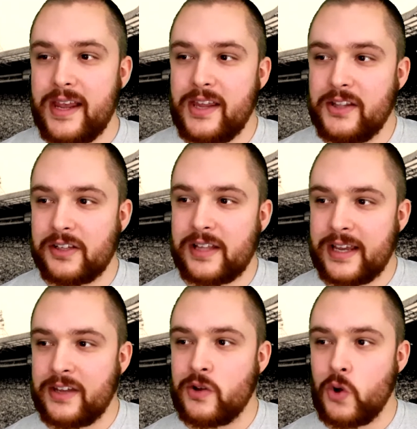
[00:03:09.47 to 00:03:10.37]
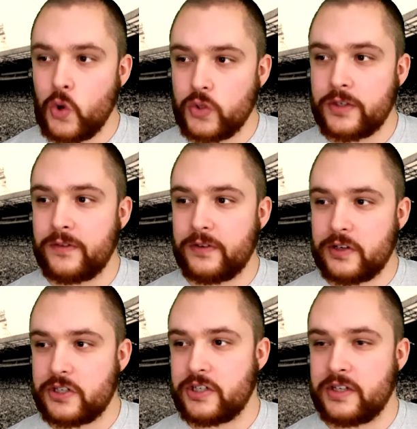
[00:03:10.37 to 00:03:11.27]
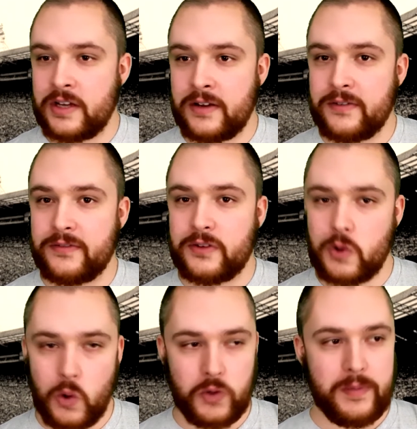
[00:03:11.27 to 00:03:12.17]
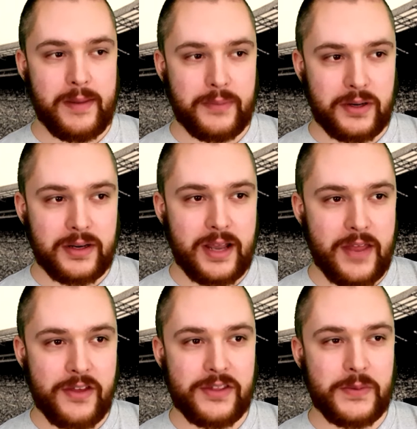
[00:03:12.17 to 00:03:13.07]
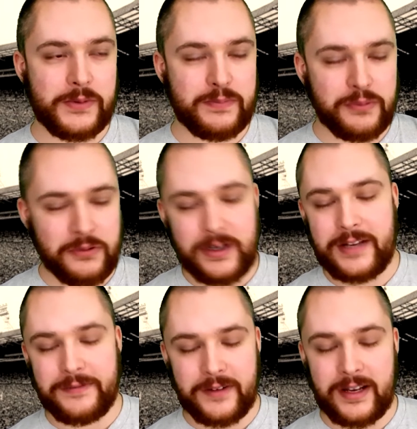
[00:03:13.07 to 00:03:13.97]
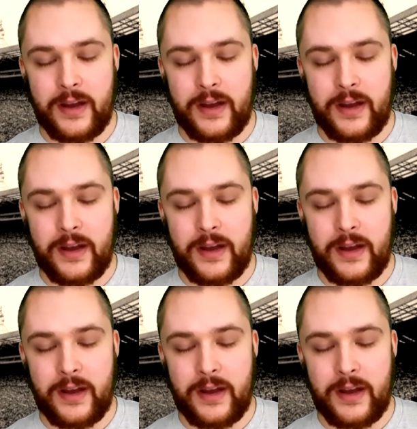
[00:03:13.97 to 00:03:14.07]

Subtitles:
it looked like an older version of Goldmember, and I thought that was pretty funny.